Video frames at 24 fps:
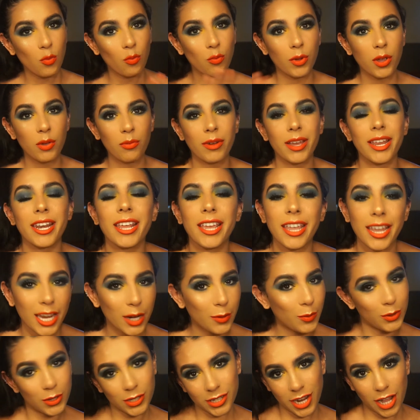We went
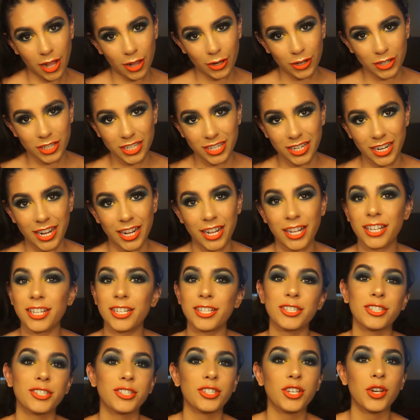in with the color today.
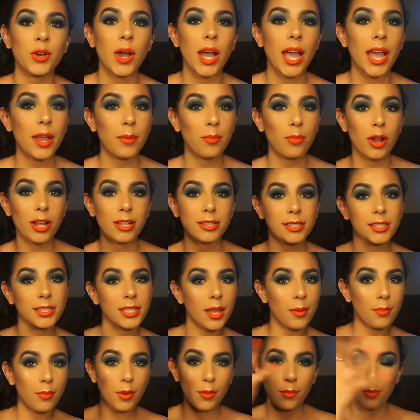So I brought
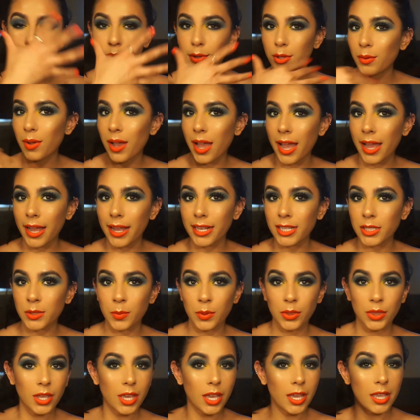some blue eyes
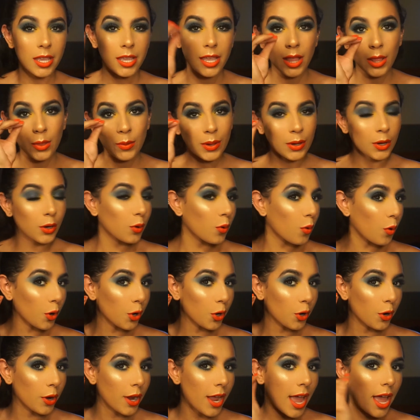with a yellow inner
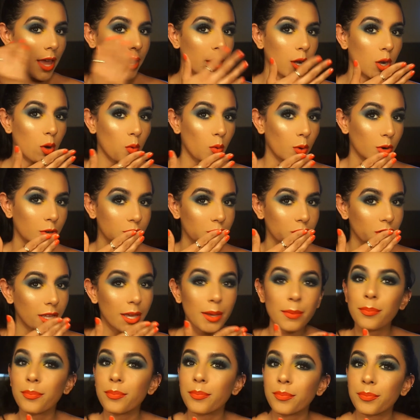corner and an orange
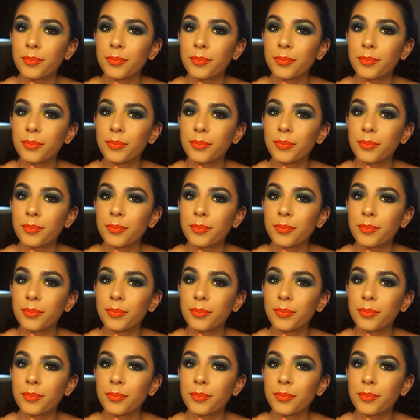lip.